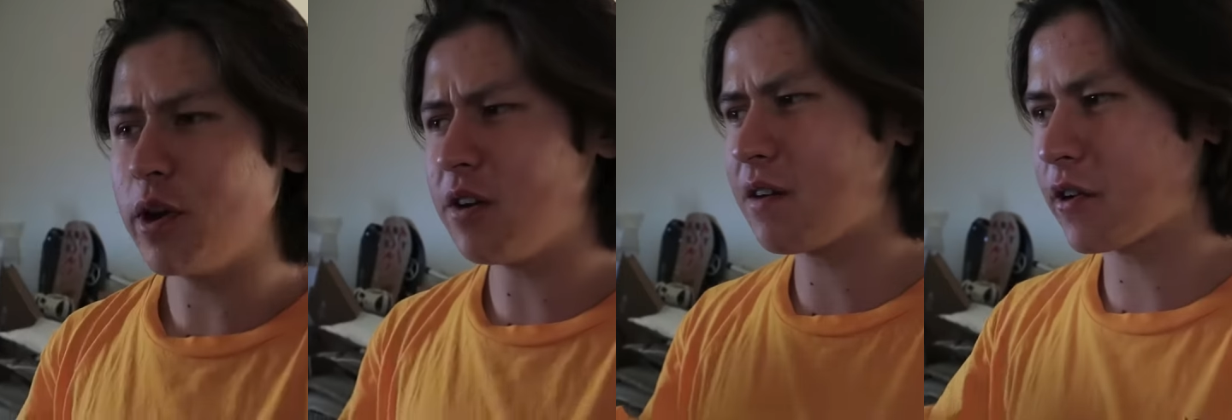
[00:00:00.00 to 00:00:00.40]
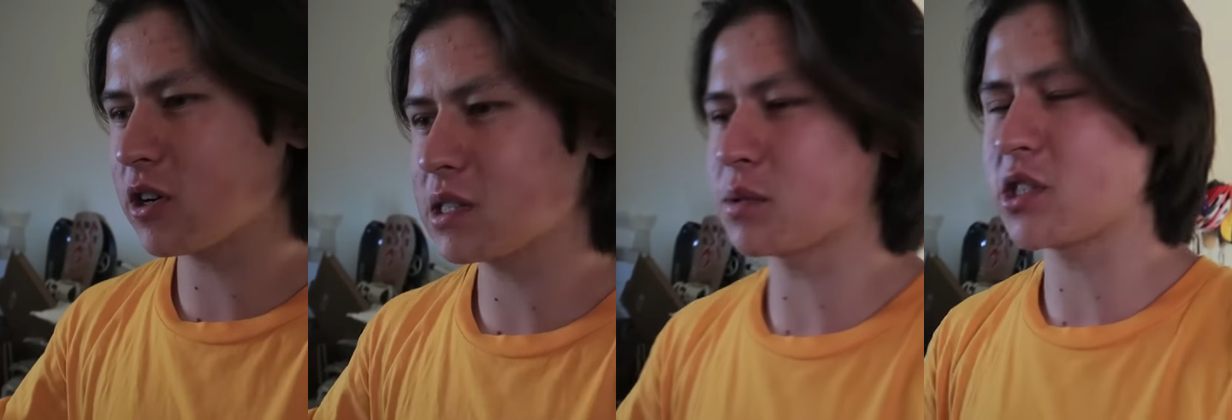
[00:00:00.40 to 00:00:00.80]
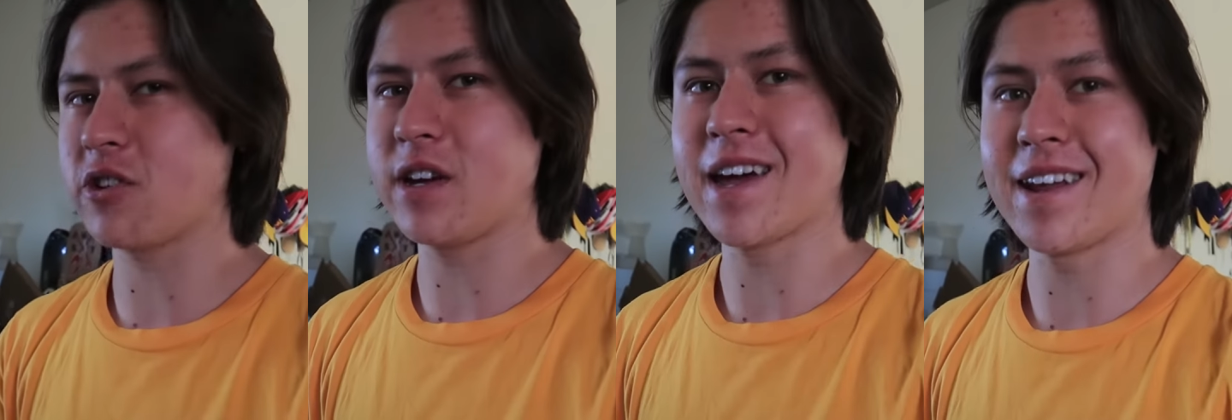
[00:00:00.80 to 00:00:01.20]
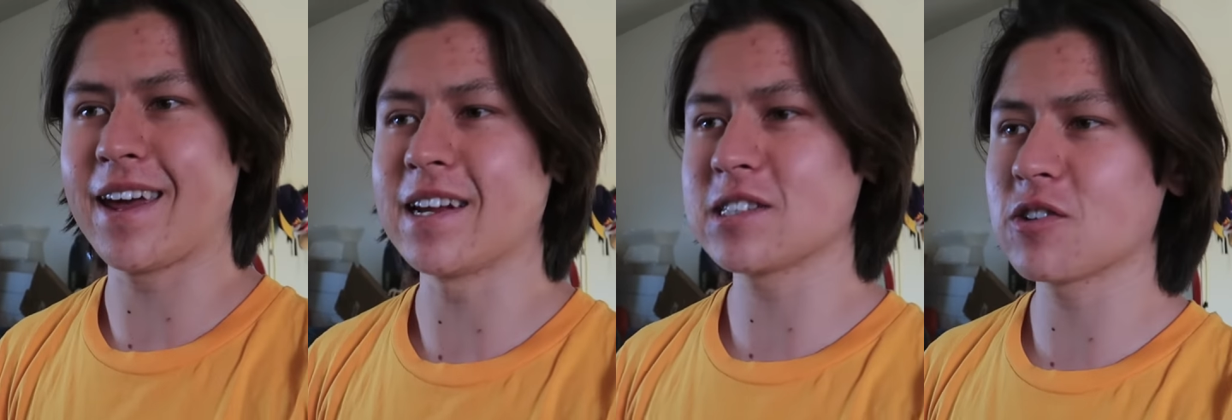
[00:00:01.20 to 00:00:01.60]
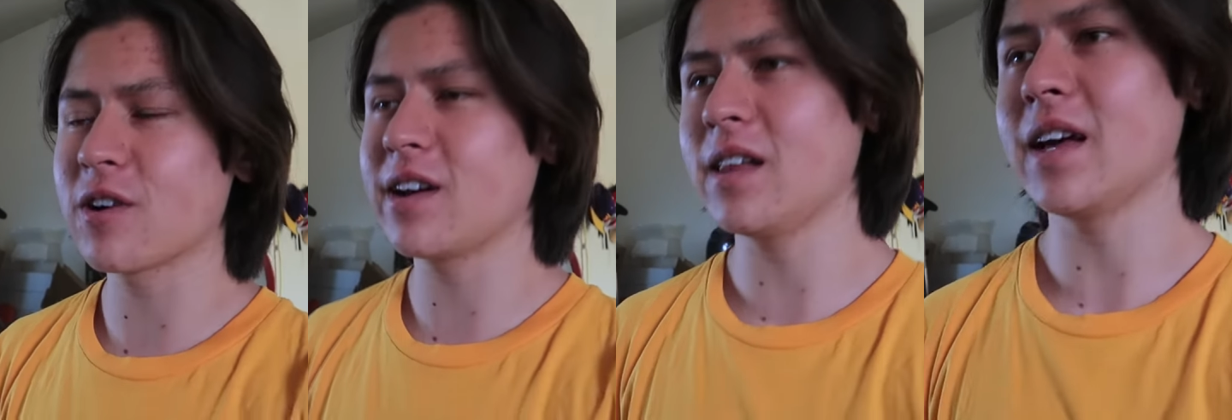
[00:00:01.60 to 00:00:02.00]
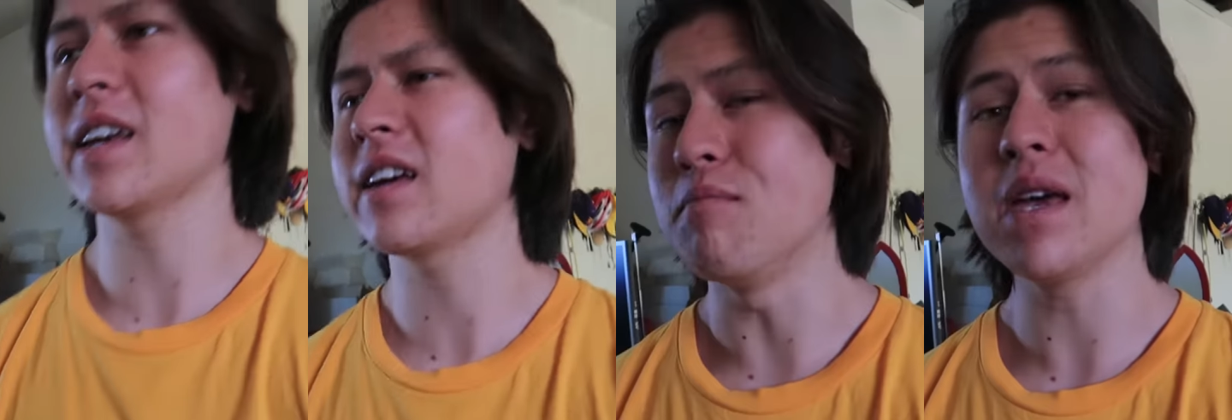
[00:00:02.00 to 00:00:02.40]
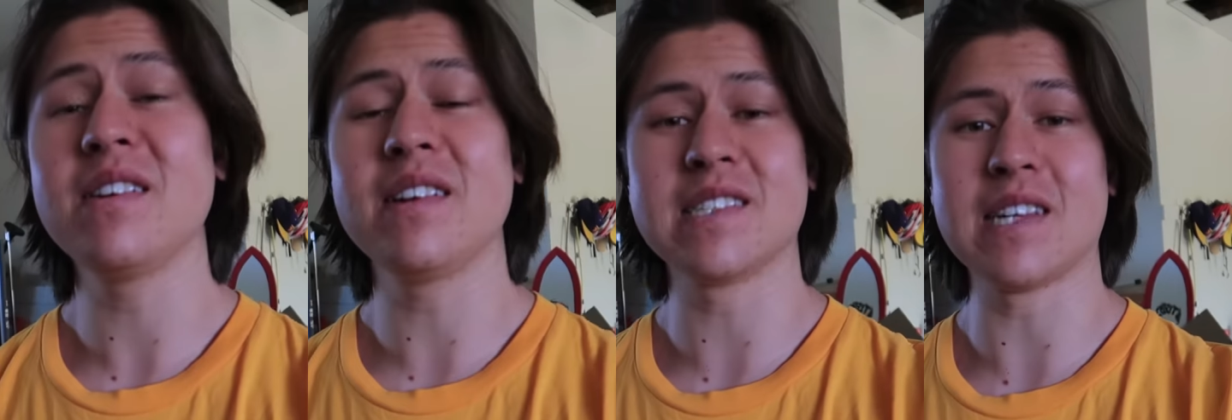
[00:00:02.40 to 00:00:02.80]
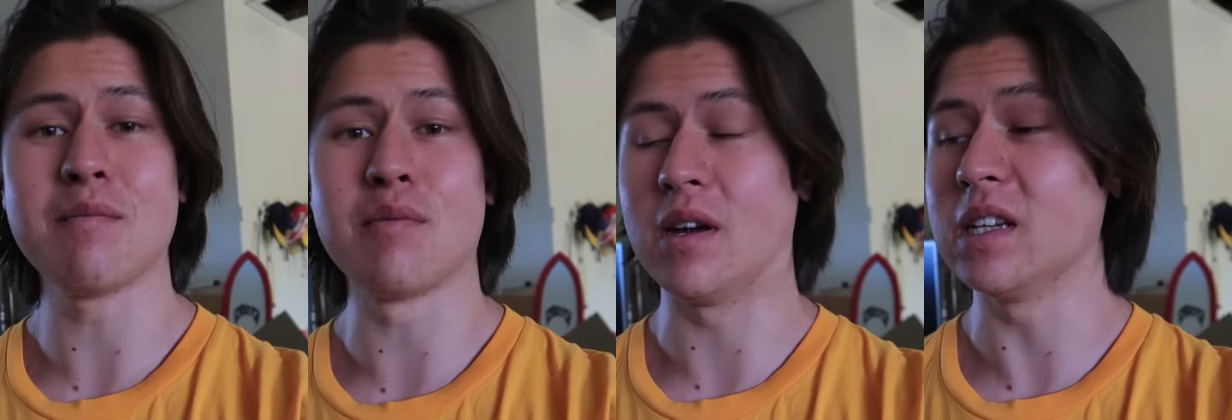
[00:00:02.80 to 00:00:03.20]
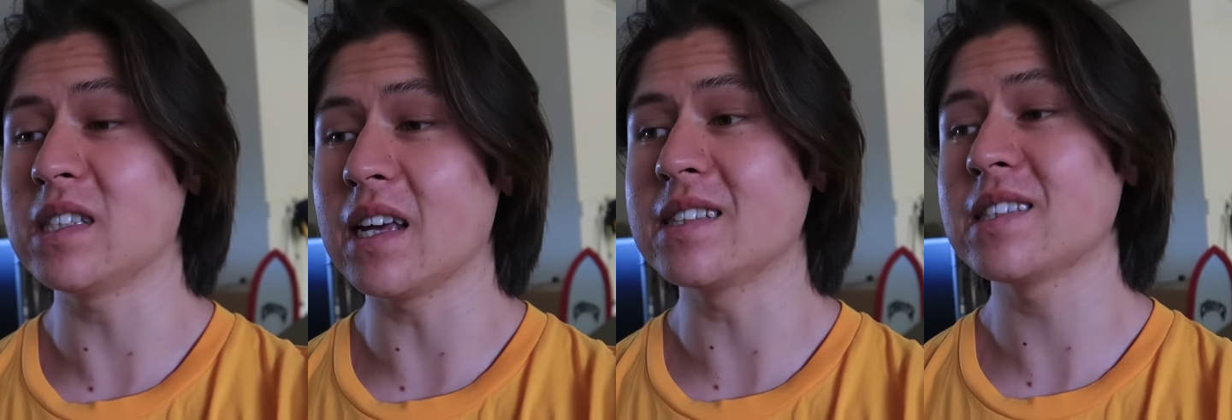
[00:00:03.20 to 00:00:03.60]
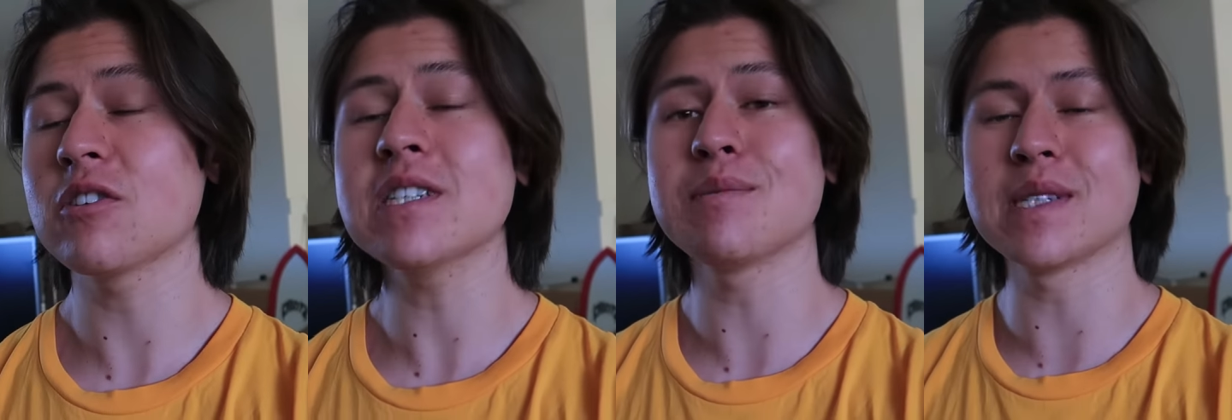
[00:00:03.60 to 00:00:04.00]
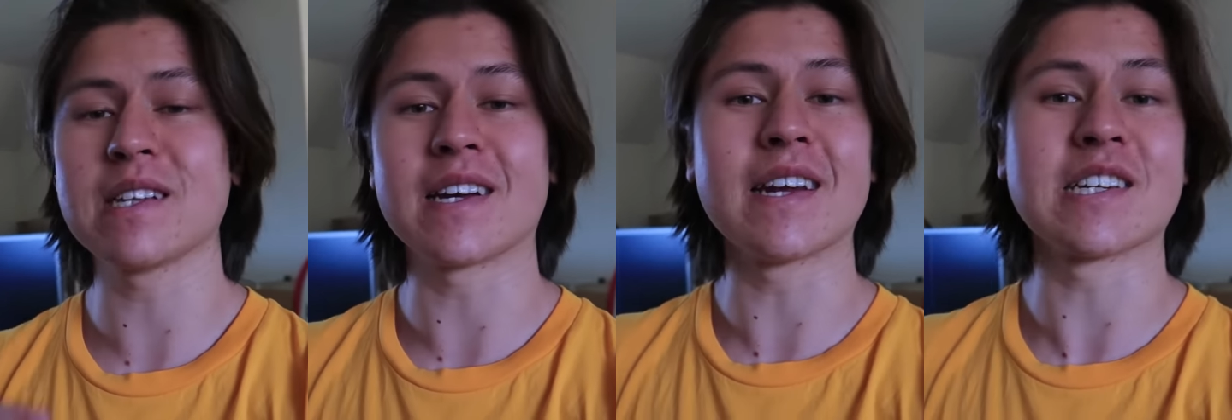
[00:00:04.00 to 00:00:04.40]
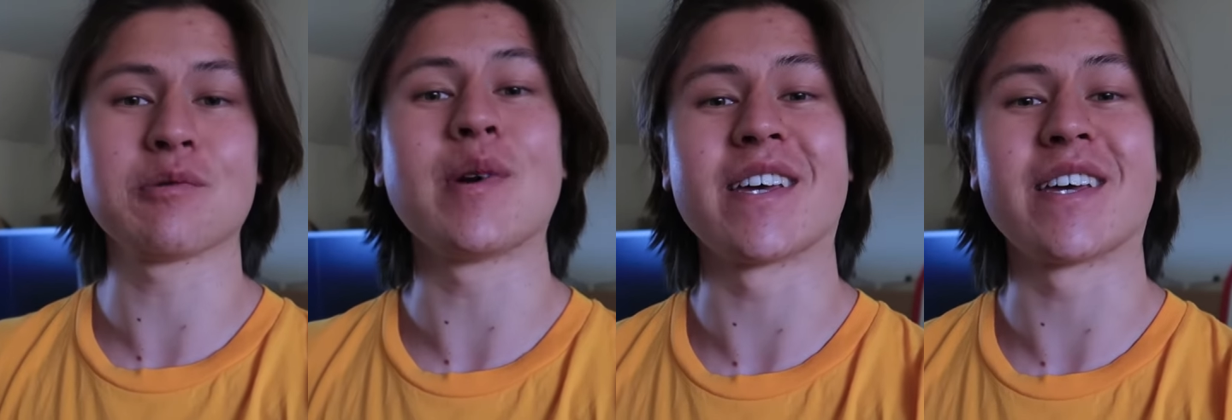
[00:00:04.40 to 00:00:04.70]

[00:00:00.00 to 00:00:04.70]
we don't have a Christmas tree yet and it's already like mid-December. It's Christmas like next